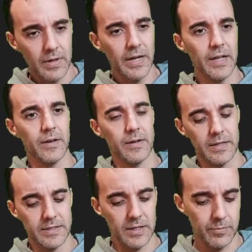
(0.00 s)
and
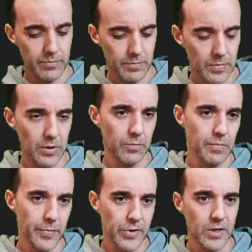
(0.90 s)
it's gonna,
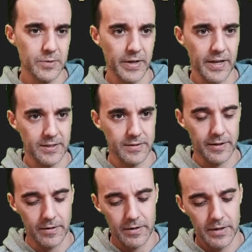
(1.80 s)
maybe cause me headaches
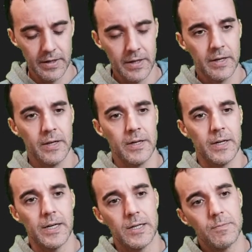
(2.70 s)
later.
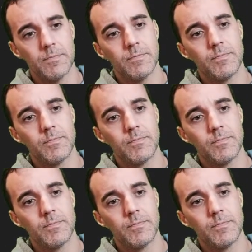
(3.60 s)
Optimal